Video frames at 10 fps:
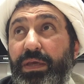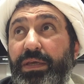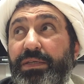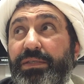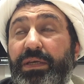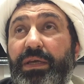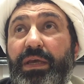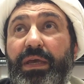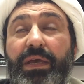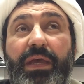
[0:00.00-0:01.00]
is
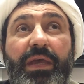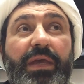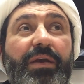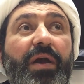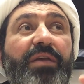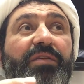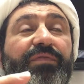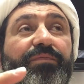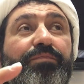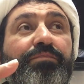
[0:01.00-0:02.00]
a kind
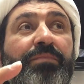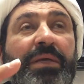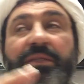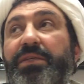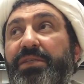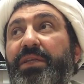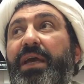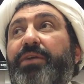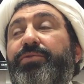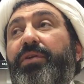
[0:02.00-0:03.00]
of medicine
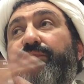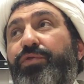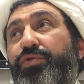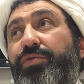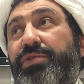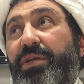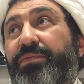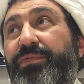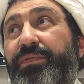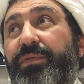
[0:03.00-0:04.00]
actually for yourself